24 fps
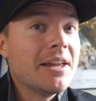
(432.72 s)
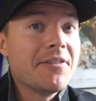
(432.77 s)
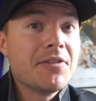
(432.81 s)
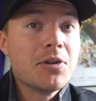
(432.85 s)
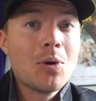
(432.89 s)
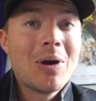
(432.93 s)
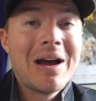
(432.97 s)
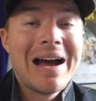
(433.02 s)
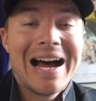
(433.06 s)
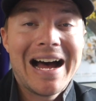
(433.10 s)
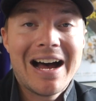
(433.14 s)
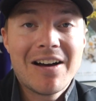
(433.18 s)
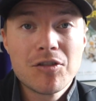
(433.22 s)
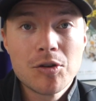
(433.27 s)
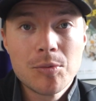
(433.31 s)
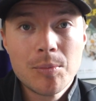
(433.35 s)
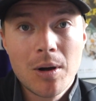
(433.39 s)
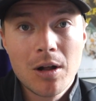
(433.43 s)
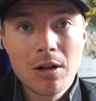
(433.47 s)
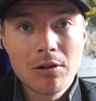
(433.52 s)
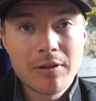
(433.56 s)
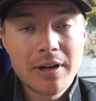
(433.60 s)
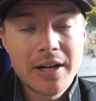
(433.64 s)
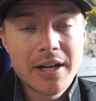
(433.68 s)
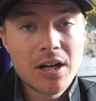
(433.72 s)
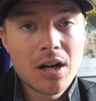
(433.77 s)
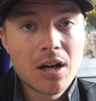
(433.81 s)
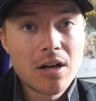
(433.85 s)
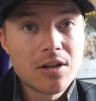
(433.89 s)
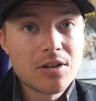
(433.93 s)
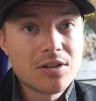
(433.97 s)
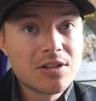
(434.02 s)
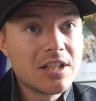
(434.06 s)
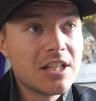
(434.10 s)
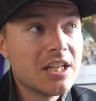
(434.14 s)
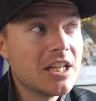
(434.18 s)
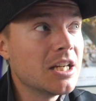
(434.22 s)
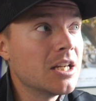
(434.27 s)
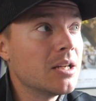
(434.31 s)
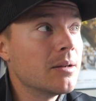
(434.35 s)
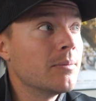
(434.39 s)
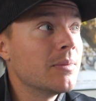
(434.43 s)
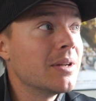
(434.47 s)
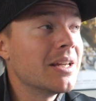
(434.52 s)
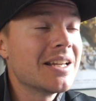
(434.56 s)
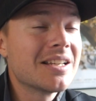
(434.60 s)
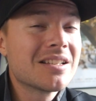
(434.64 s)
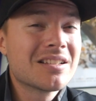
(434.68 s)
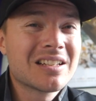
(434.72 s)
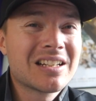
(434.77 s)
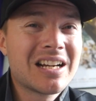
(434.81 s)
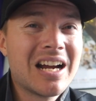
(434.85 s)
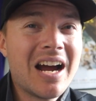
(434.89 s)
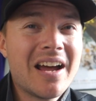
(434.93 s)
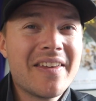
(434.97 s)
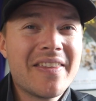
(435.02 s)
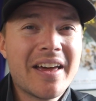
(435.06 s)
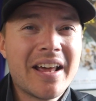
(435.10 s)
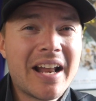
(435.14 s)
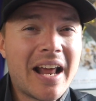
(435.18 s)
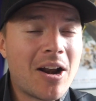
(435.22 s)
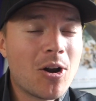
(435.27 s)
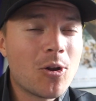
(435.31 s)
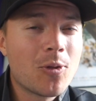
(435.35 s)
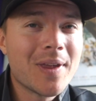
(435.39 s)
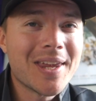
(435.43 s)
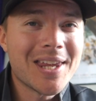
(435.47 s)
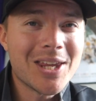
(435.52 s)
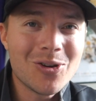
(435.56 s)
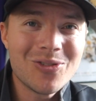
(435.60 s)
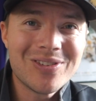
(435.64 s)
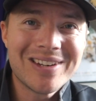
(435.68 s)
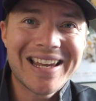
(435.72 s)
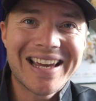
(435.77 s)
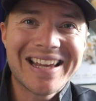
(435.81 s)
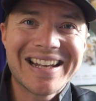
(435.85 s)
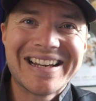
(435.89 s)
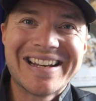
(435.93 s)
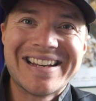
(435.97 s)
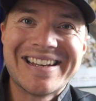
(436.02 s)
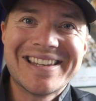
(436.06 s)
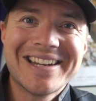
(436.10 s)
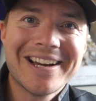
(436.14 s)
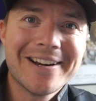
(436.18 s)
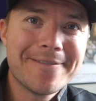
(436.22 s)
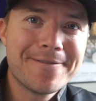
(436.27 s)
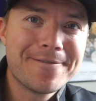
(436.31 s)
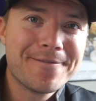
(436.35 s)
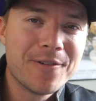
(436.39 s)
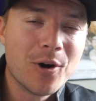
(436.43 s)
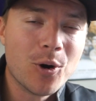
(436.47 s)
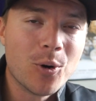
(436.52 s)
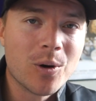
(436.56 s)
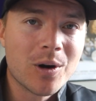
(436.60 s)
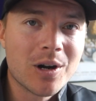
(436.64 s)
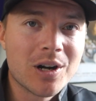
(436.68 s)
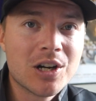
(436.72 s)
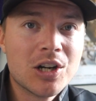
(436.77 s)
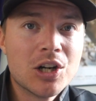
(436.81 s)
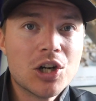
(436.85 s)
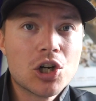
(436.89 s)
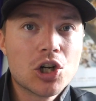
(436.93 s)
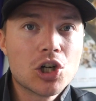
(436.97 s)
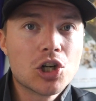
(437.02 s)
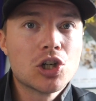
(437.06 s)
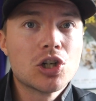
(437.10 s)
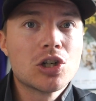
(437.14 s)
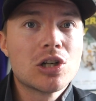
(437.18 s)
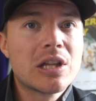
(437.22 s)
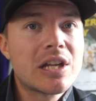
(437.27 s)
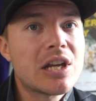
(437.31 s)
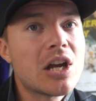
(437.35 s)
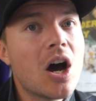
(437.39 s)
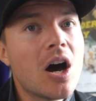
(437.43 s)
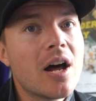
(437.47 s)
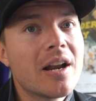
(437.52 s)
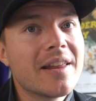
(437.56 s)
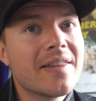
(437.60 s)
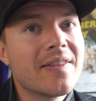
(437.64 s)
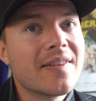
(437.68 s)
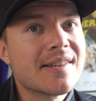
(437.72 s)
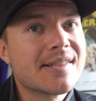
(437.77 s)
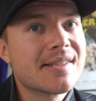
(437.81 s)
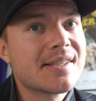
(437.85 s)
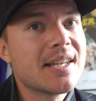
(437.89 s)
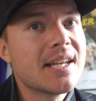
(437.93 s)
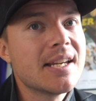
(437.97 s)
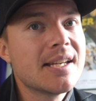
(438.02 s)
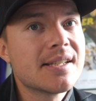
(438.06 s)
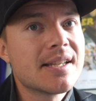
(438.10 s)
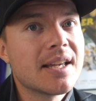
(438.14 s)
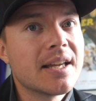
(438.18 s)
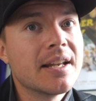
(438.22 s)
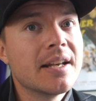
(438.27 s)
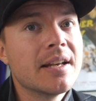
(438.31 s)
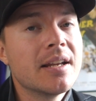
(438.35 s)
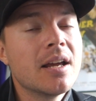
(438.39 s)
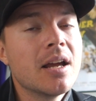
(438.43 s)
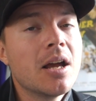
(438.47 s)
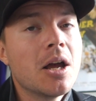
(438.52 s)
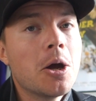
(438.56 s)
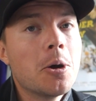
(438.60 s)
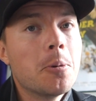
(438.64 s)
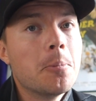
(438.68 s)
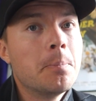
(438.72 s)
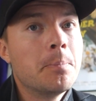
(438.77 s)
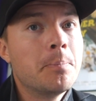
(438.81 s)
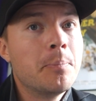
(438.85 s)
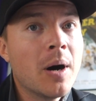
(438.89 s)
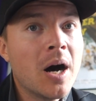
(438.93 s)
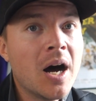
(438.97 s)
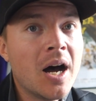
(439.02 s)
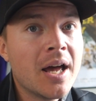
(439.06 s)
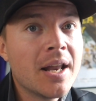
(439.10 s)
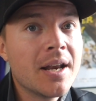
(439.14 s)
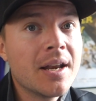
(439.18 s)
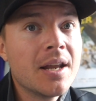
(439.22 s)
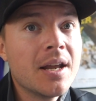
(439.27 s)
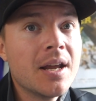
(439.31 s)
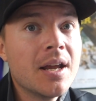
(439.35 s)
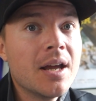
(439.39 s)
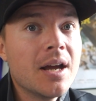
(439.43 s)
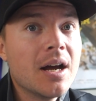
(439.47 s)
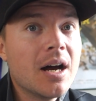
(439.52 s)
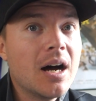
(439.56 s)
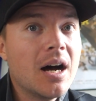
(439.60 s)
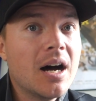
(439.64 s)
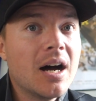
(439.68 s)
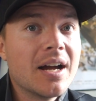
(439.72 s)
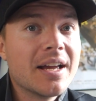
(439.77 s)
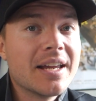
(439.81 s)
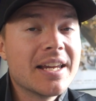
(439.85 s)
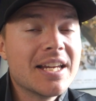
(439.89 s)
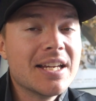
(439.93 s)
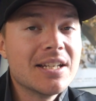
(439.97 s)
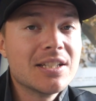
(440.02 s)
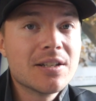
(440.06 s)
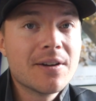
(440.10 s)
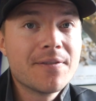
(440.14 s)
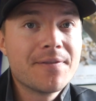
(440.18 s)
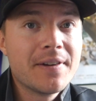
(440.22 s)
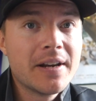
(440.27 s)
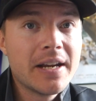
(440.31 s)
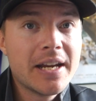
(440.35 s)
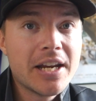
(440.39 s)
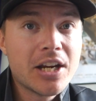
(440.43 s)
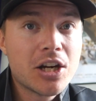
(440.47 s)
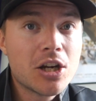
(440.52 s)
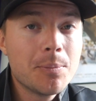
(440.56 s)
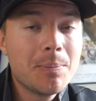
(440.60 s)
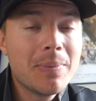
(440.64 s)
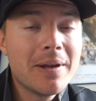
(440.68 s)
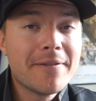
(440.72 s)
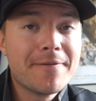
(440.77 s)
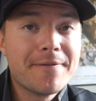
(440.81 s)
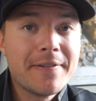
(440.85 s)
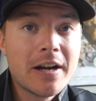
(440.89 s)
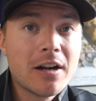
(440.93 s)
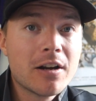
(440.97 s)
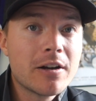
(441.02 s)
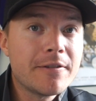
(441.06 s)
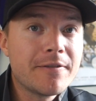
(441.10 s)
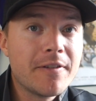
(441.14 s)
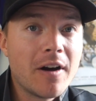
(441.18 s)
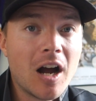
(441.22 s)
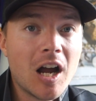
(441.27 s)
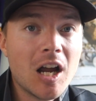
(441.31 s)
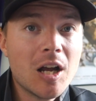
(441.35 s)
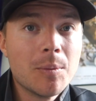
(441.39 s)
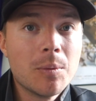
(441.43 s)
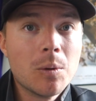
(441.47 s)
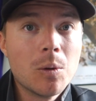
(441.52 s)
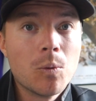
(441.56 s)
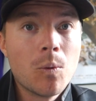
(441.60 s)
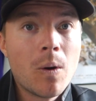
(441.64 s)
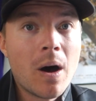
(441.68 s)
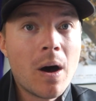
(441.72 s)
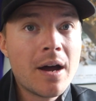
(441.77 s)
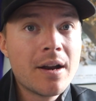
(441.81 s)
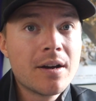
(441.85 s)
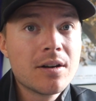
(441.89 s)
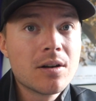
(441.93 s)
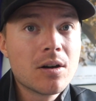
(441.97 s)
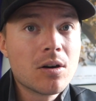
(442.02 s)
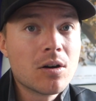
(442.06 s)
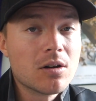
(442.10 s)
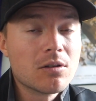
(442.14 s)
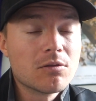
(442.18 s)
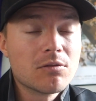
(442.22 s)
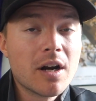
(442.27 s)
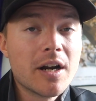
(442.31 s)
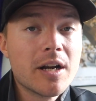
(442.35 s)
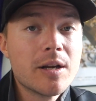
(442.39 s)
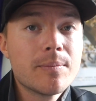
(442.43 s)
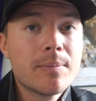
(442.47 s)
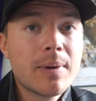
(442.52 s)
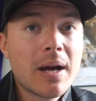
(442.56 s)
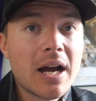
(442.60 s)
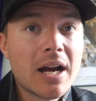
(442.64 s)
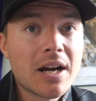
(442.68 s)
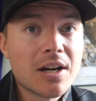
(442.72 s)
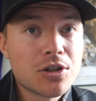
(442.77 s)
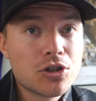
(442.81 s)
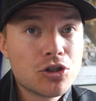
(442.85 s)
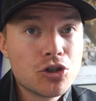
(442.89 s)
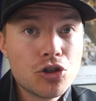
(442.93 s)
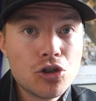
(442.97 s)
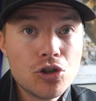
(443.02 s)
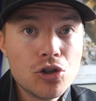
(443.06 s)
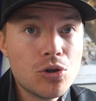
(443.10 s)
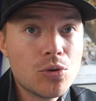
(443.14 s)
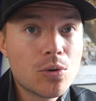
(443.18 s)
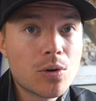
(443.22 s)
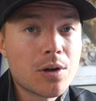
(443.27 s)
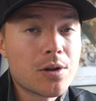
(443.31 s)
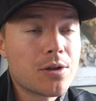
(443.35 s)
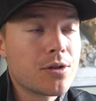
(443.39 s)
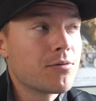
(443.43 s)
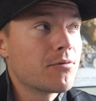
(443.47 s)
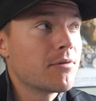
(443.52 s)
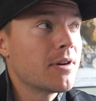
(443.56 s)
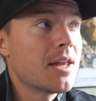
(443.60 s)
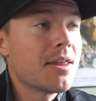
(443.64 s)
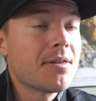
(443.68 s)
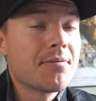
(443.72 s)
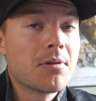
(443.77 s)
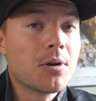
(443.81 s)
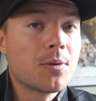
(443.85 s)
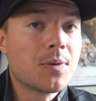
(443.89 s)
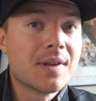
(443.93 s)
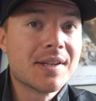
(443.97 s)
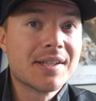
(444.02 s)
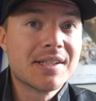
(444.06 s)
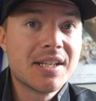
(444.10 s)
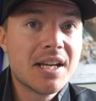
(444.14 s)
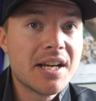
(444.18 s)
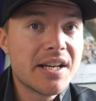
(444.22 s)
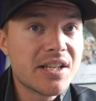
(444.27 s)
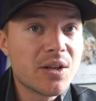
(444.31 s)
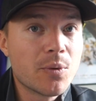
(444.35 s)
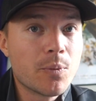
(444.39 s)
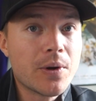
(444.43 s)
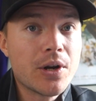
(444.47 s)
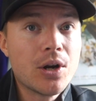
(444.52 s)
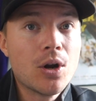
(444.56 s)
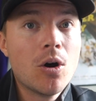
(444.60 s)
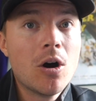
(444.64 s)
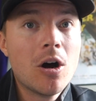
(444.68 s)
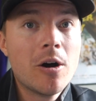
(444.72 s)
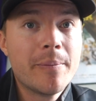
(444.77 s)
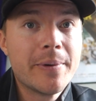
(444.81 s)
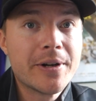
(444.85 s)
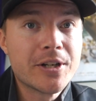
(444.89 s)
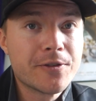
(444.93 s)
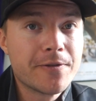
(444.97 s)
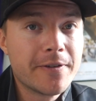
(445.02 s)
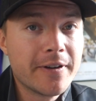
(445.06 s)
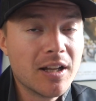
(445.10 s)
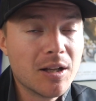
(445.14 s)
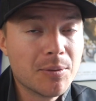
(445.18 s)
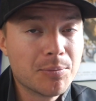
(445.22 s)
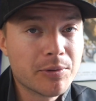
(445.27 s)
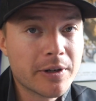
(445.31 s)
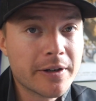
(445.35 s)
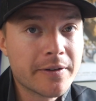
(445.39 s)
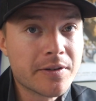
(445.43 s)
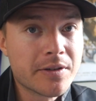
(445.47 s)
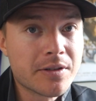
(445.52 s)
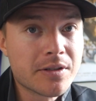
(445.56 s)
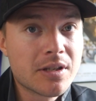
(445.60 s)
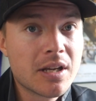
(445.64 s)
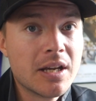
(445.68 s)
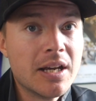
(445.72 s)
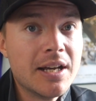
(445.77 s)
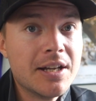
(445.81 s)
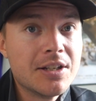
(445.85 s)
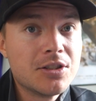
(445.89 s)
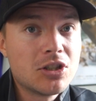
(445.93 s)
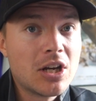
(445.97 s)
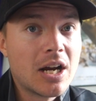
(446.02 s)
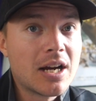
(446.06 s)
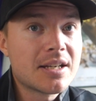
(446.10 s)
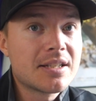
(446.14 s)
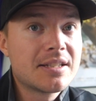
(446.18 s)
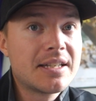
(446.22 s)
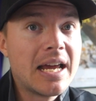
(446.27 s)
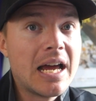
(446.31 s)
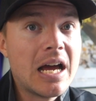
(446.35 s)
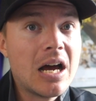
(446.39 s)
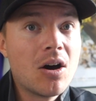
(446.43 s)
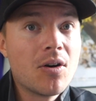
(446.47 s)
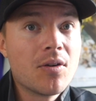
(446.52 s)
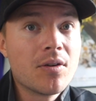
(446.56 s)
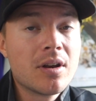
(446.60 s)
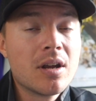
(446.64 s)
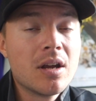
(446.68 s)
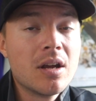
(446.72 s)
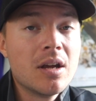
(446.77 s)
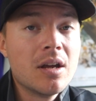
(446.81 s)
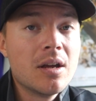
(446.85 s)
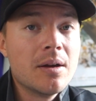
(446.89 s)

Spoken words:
If you have him already on your team, he's a guy that I don't think you can get enough for early on in the season, but he could be a very viable wide or running back 2 or 3 throughout the season. We know how much Phillip Rivers checks down.